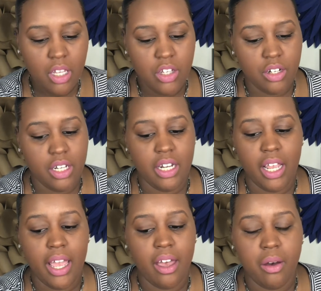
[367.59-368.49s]
you're needing
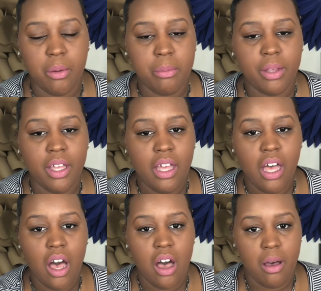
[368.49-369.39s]
help
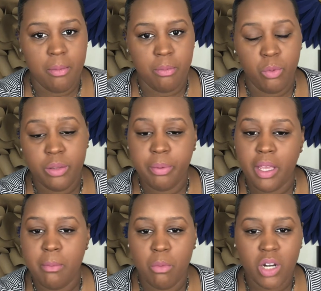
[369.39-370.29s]
with
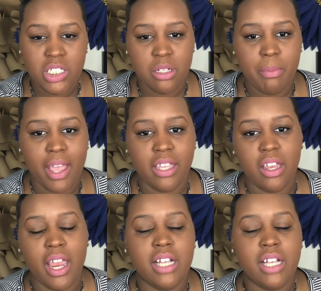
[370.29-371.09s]
putting moisture back in your hair,